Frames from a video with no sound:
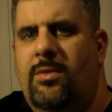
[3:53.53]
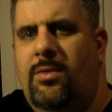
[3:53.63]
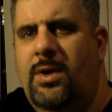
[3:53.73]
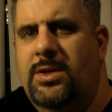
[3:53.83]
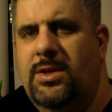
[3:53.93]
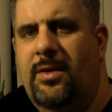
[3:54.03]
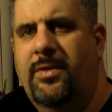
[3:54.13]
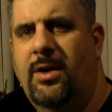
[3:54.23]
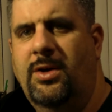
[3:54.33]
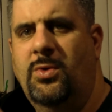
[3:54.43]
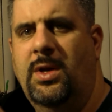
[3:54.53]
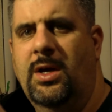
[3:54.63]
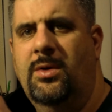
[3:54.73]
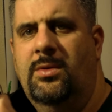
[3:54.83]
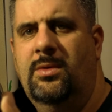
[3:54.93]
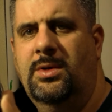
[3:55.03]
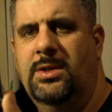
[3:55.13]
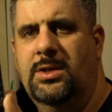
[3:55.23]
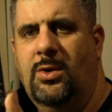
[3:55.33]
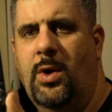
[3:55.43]
runs off an Arduino, which
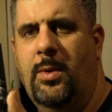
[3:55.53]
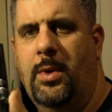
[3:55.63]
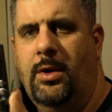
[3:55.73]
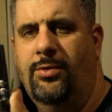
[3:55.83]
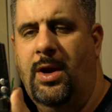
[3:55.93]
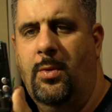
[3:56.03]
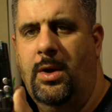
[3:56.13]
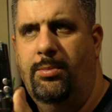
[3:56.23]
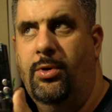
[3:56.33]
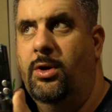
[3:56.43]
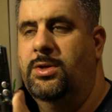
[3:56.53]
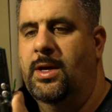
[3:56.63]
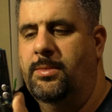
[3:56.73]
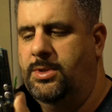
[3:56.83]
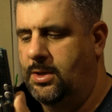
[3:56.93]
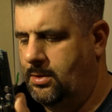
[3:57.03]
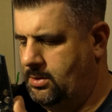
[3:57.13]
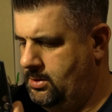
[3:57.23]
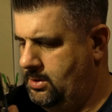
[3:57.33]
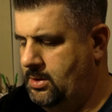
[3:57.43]
is a great way to prototype too.
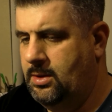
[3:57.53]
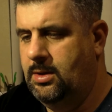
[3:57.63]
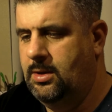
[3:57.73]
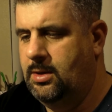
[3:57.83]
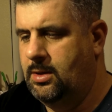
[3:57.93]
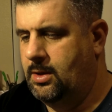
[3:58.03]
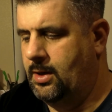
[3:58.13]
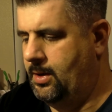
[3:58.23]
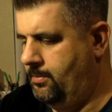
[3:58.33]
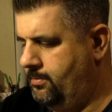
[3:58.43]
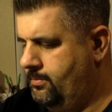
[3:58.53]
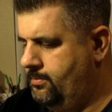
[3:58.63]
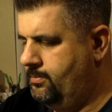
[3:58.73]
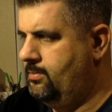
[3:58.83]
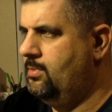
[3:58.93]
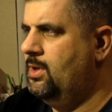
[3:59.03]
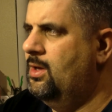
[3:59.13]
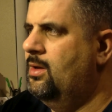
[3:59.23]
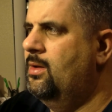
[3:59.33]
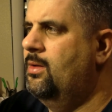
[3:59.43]

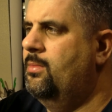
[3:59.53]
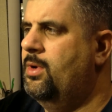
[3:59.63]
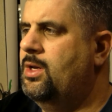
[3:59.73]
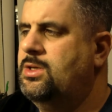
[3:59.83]
But it